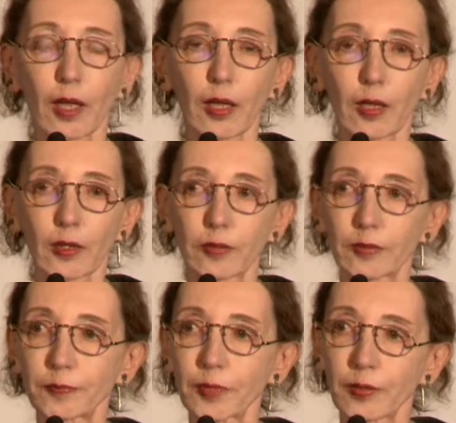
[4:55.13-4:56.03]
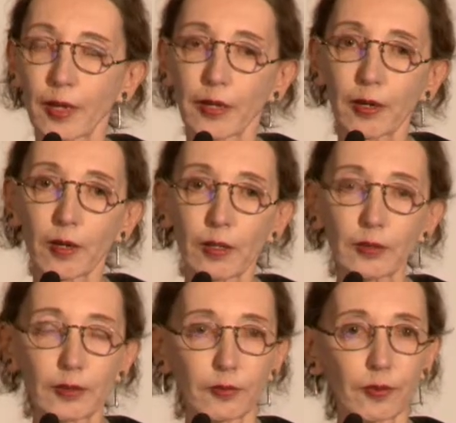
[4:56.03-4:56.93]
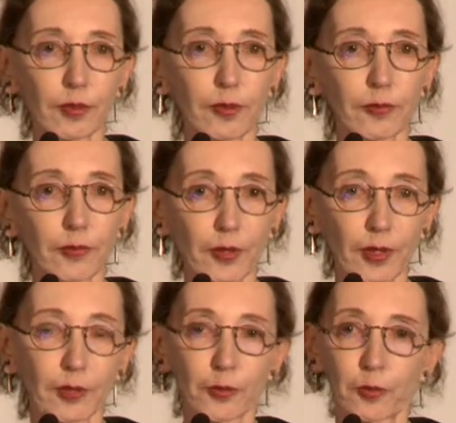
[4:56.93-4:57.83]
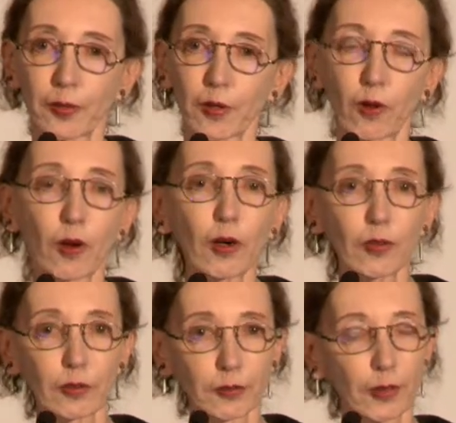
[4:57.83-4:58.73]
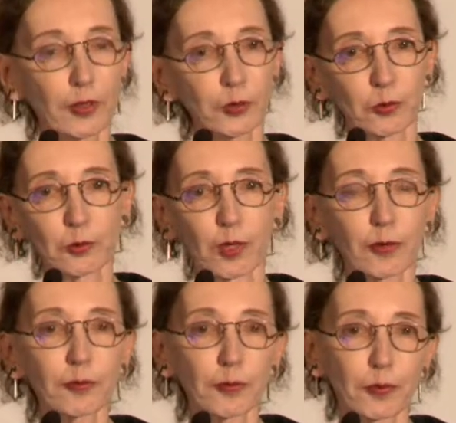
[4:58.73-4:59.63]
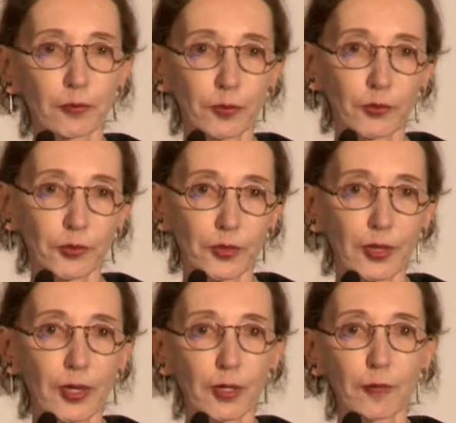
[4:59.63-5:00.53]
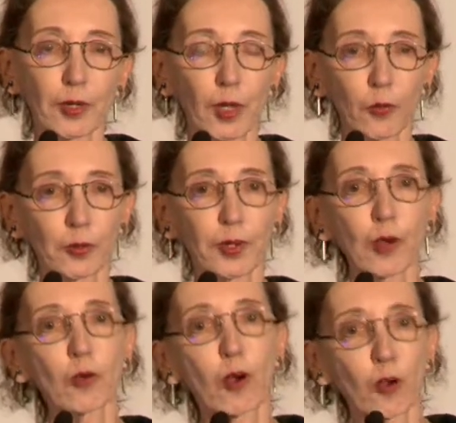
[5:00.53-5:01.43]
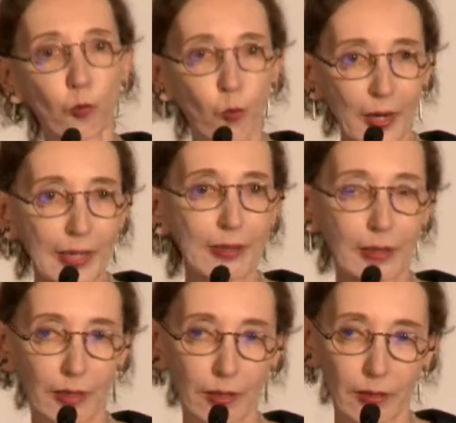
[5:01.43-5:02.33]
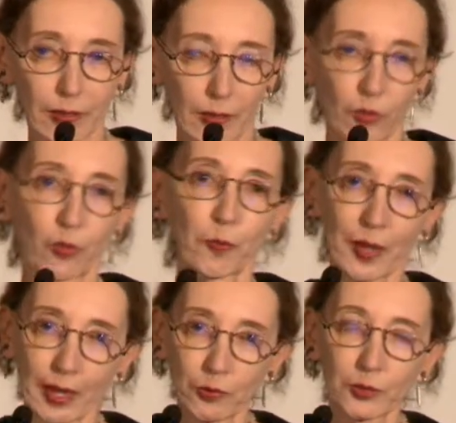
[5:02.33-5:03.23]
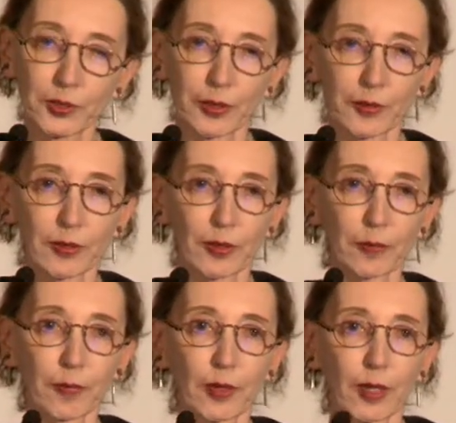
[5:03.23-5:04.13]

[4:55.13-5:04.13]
And I hardly need tell you that all the critics who loved him the first time were now all waiting to pounce on him.